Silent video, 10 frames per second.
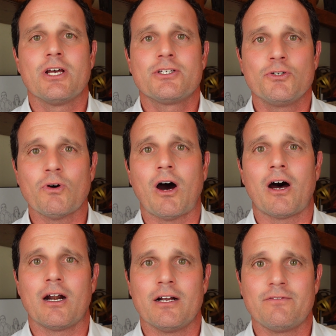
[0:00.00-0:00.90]
to
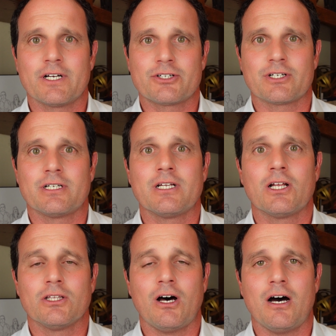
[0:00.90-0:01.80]
our eviction
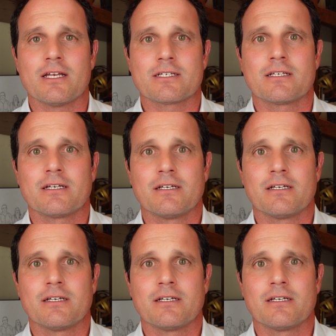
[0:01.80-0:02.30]
laws.